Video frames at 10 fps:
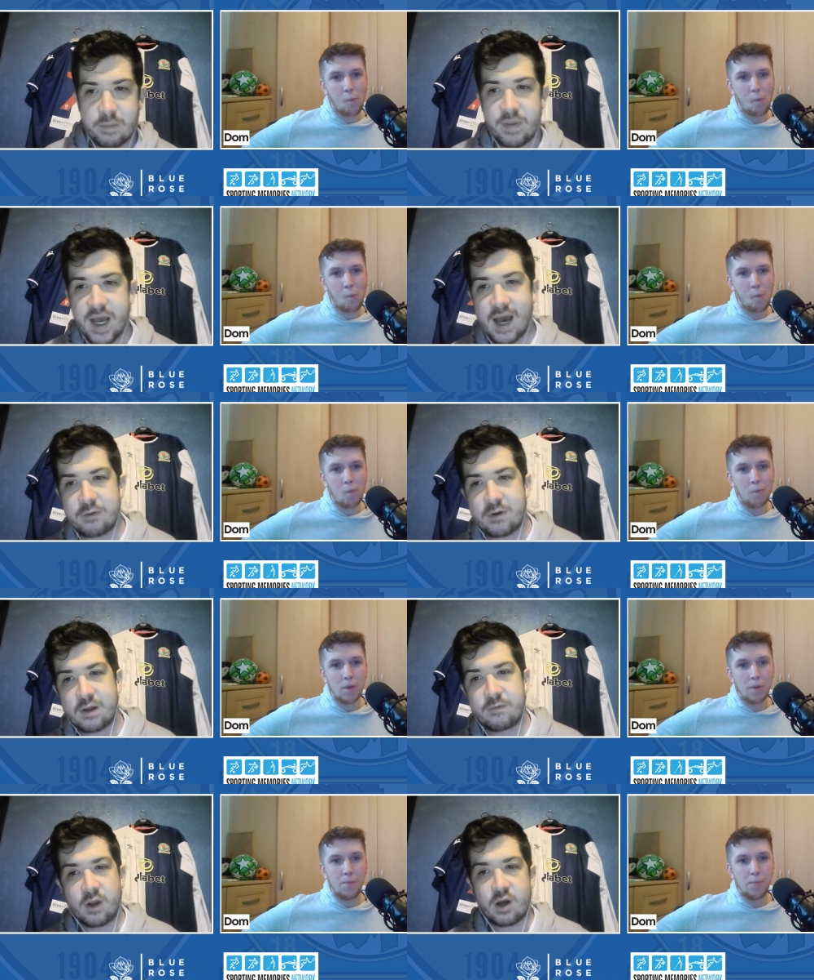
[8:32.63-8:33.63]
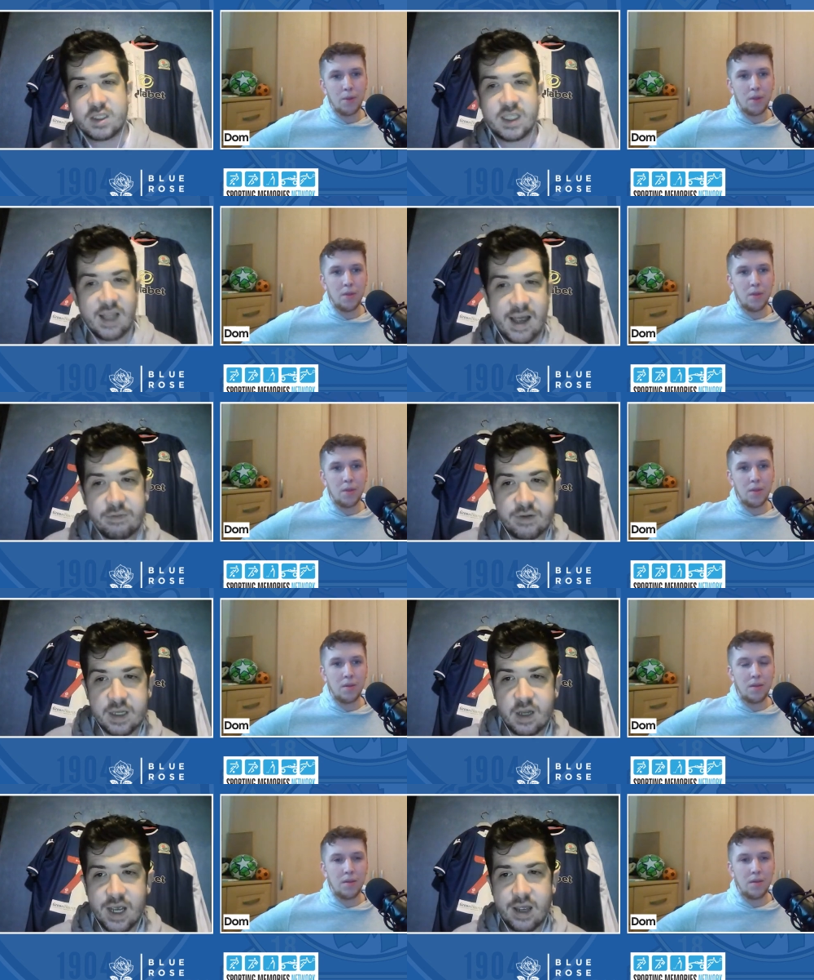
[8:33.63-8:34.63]
Speaker 1: for a bit after Arveladze
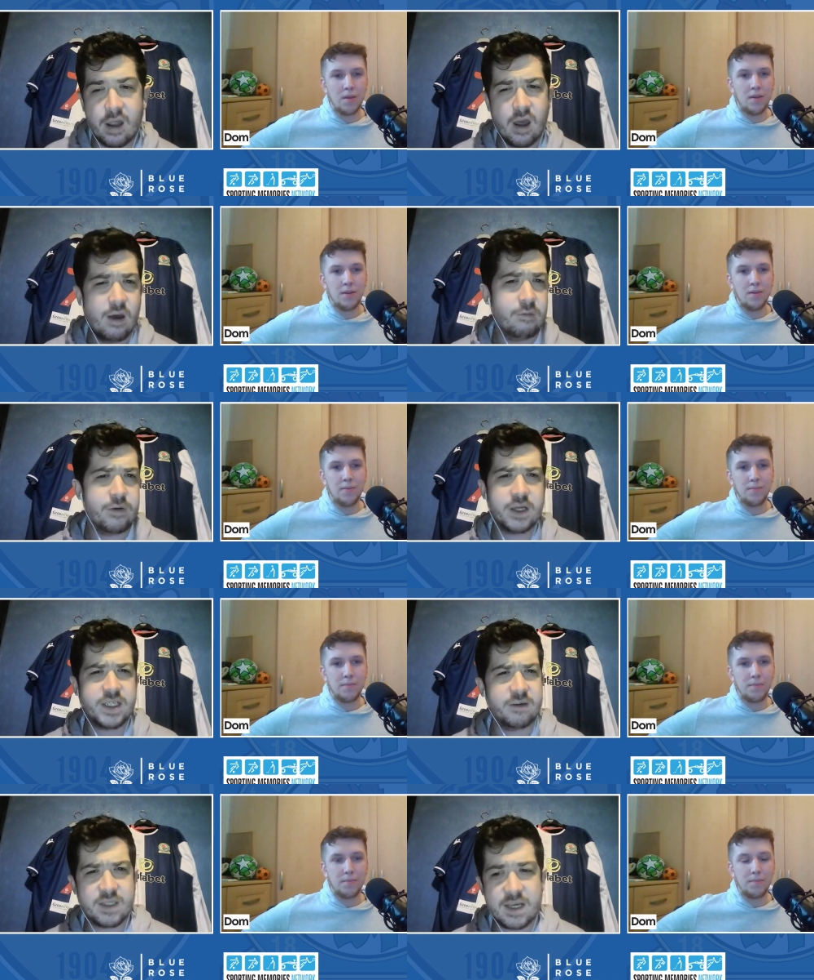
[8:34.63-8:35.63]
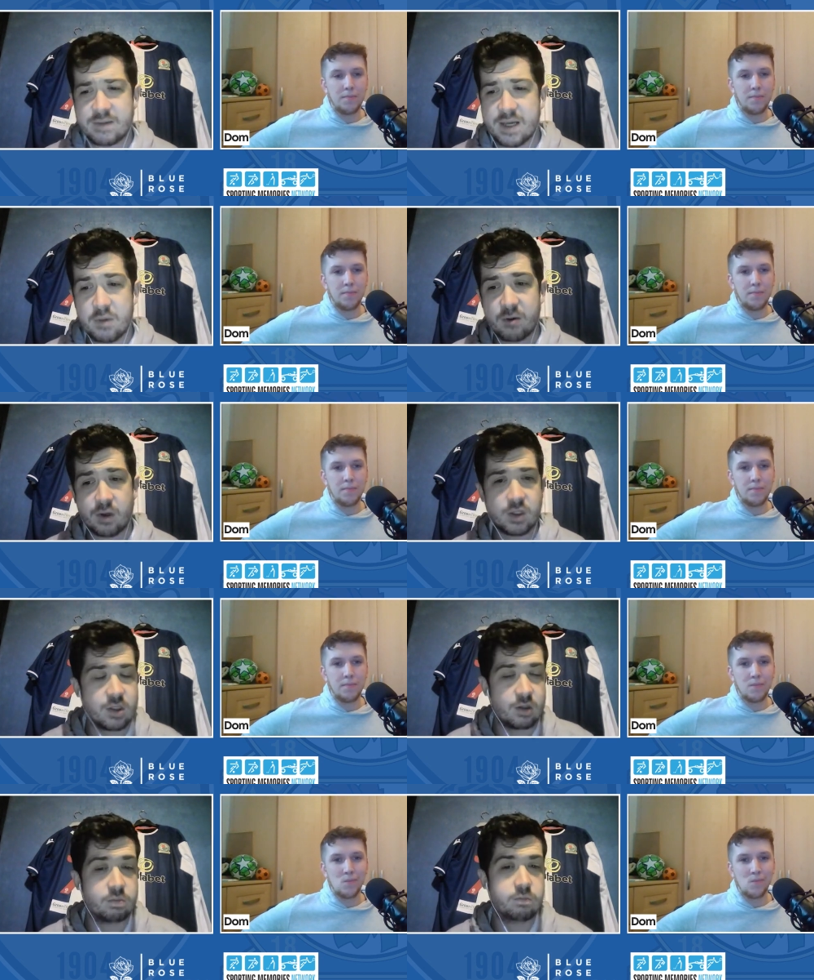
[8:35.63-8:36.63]
left in uh, 30th of September, it was.
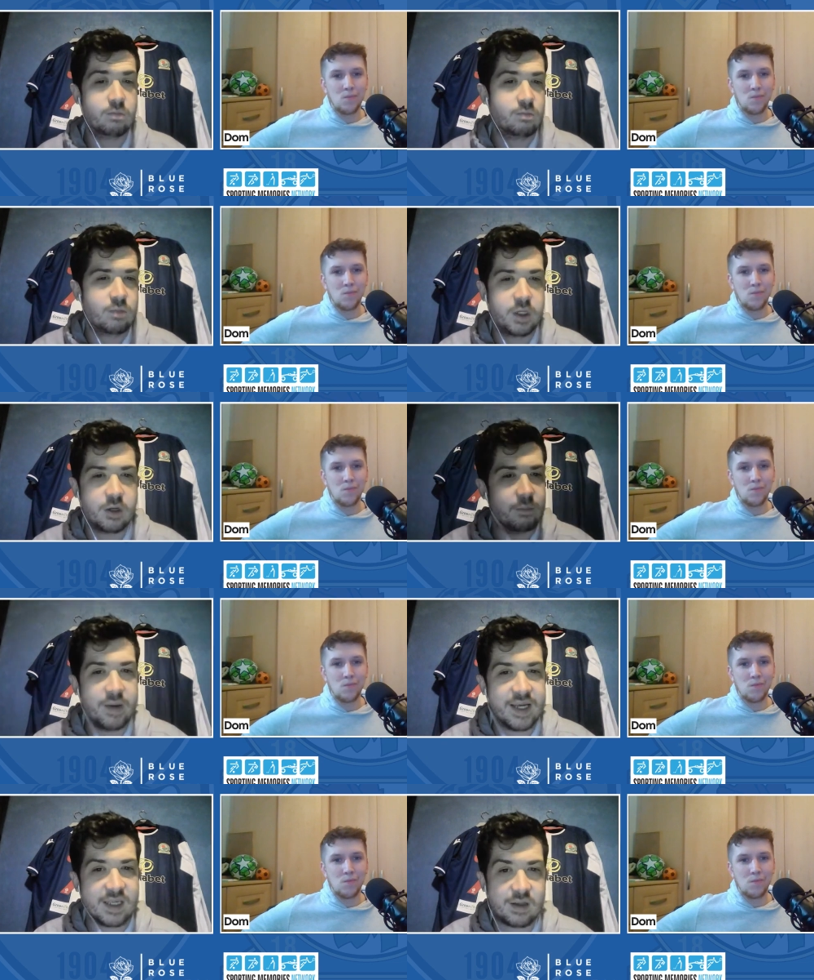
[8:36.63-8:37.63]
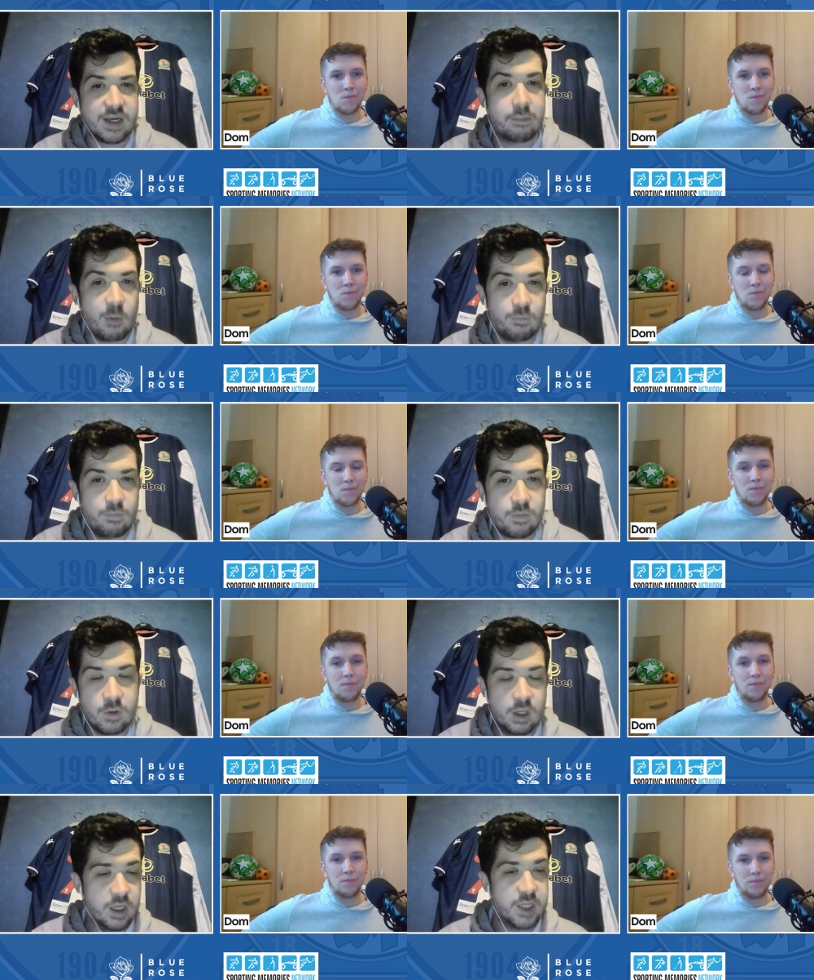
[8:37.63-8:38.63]
So, you know, basically a
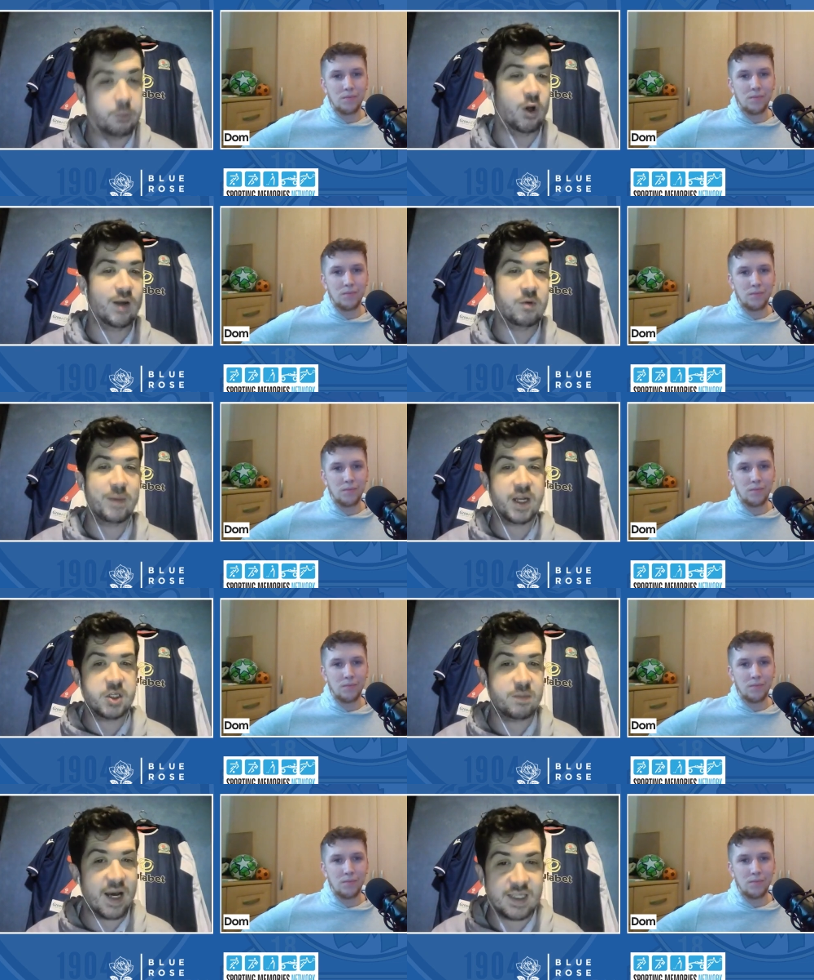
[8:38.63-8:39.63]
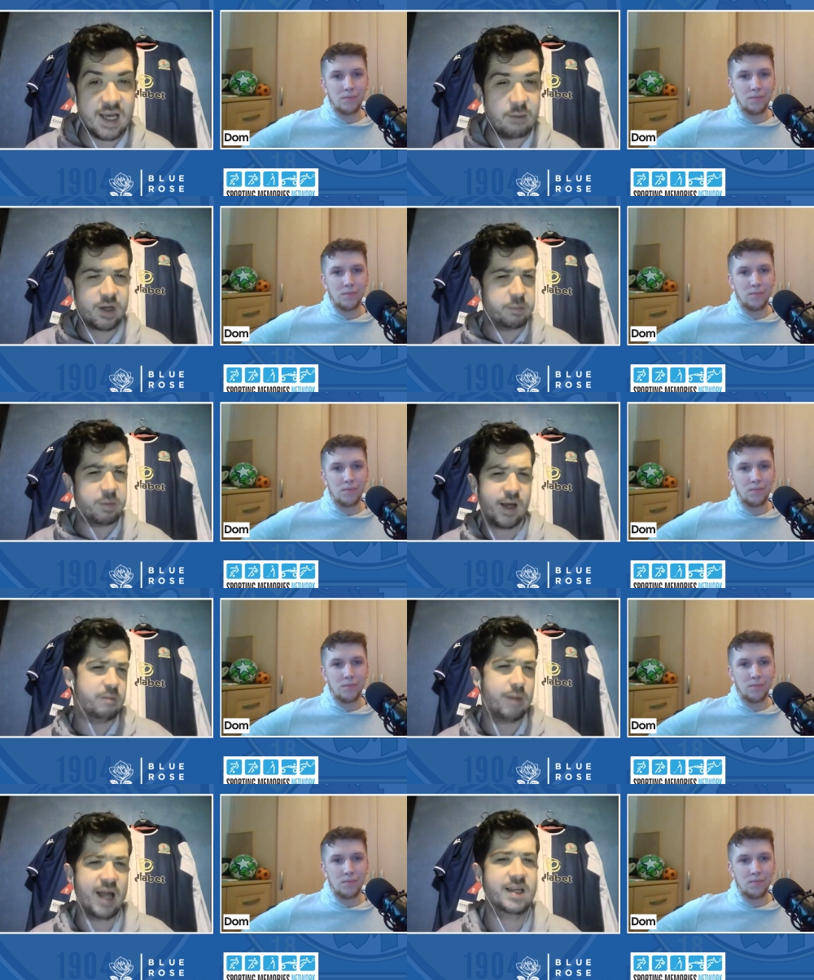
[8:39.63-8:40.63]
month. They won't have a manager by the time we play
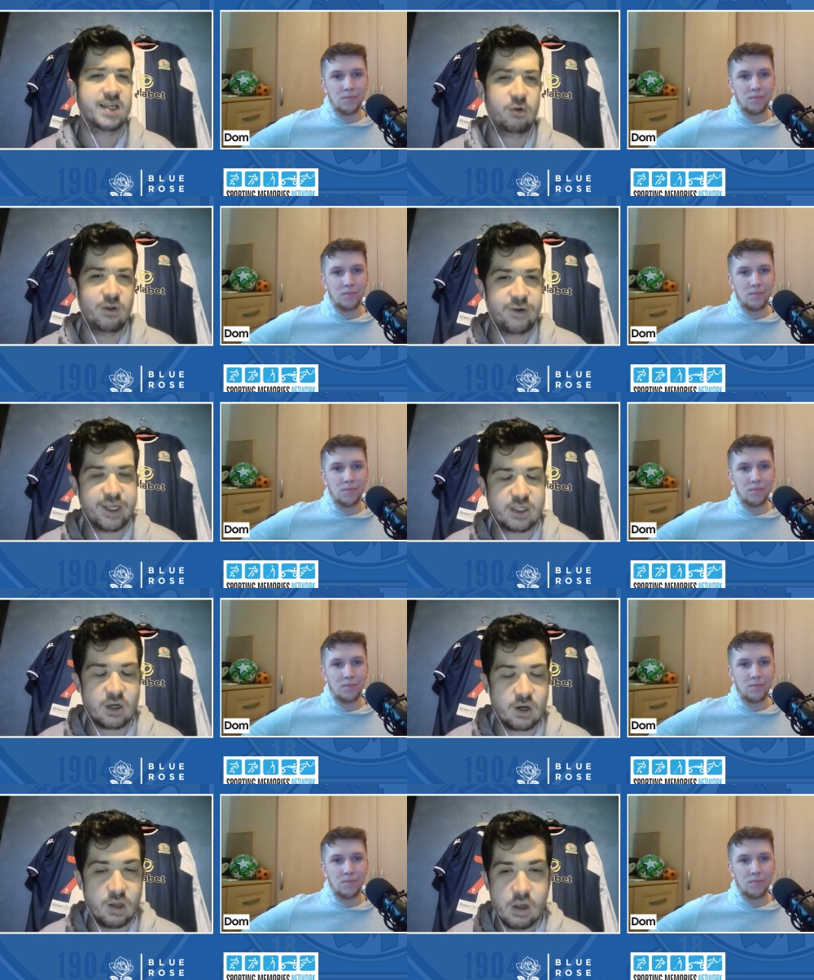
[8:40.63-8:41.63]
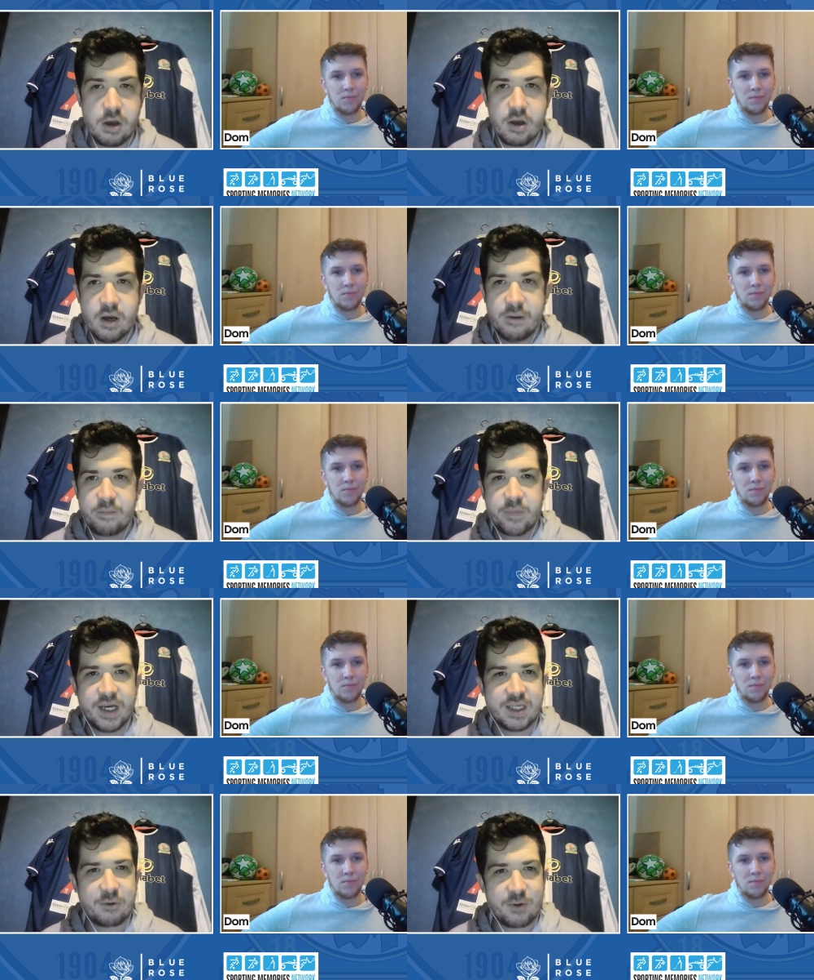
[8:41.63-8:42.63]
them, by the sound of it. So
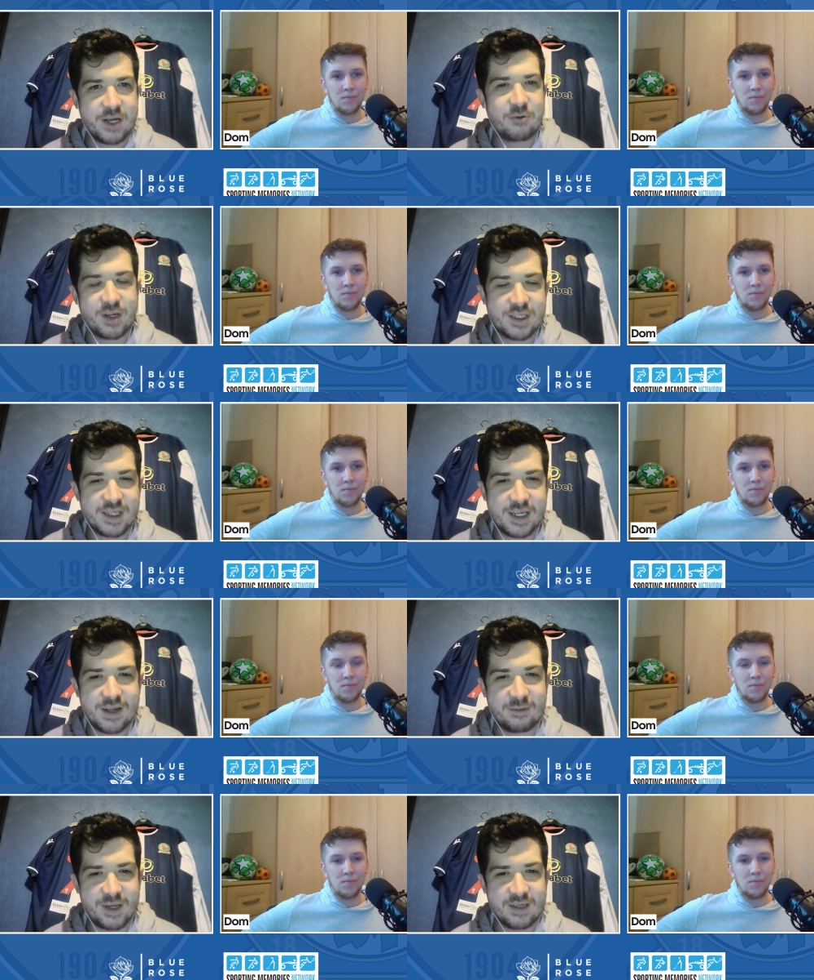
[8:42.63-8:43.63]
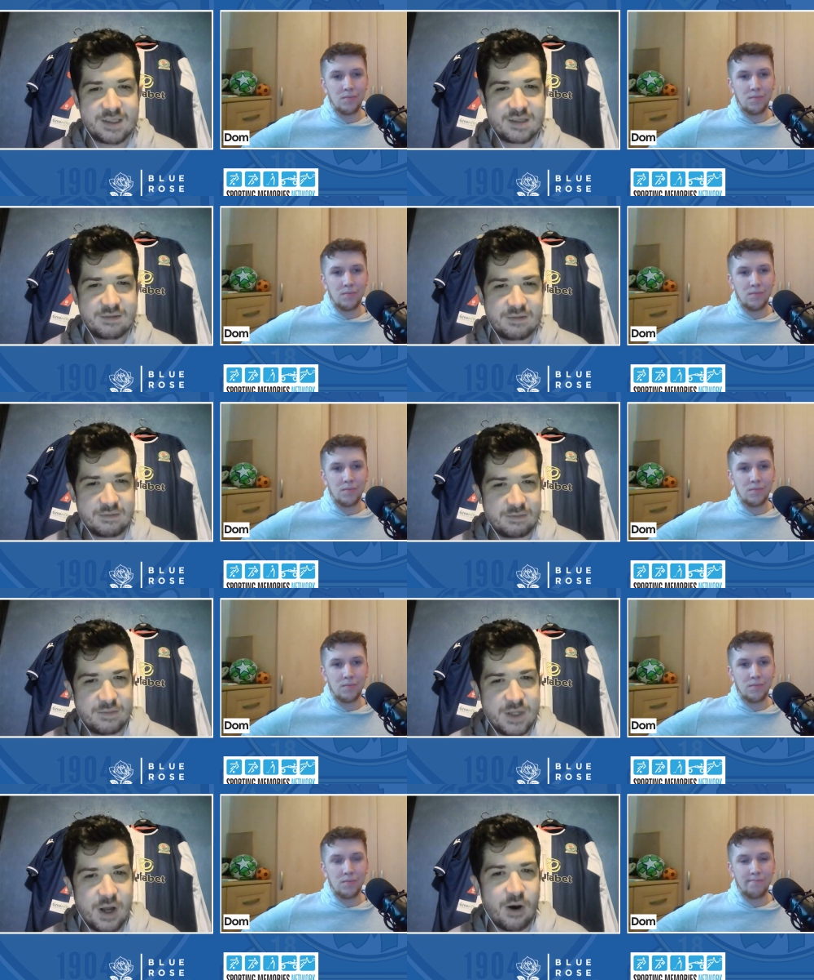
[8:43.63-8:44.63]
it's a weird one, isn't it, Dom? It's
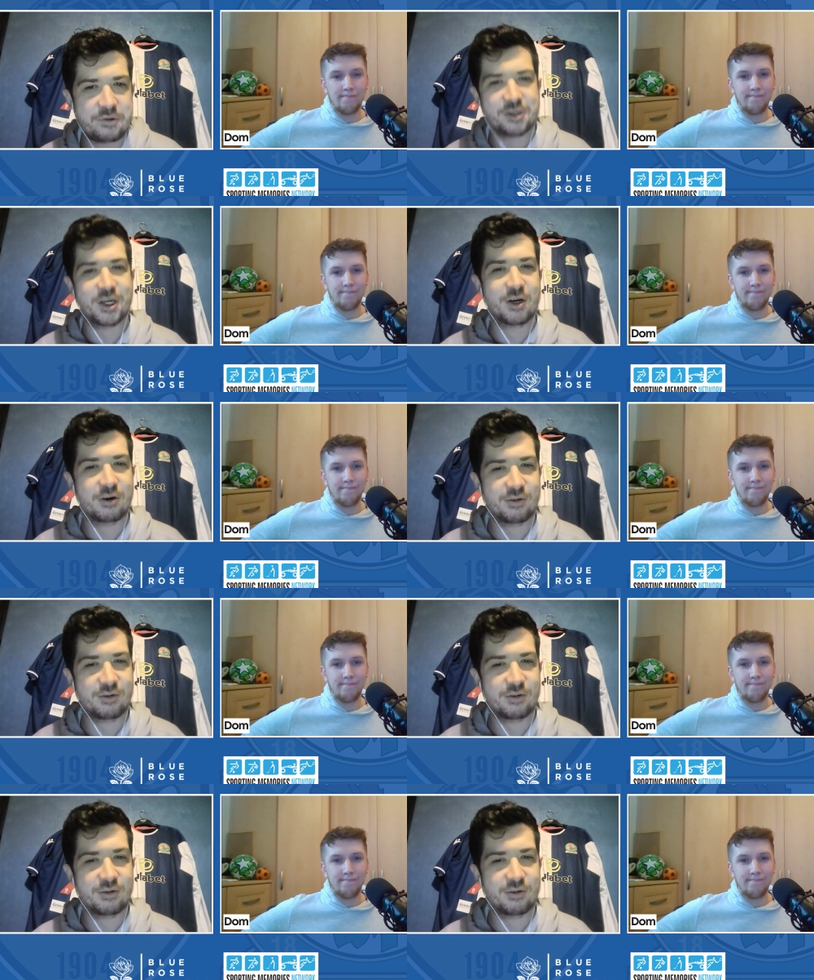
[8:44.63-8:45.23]
not often you